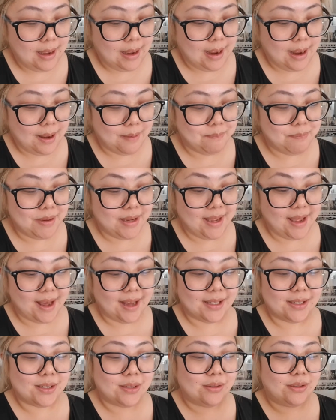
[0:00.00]
Um, but yeah,
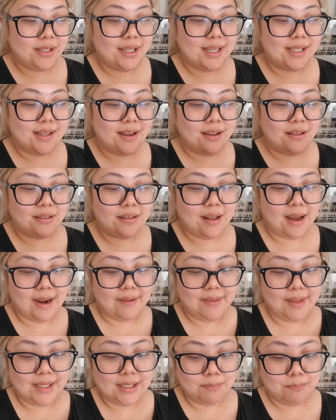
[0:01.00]
I saw these
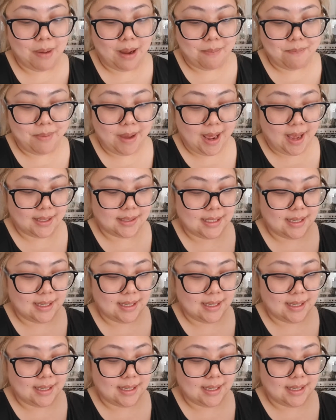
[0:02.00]
online, these bum bags,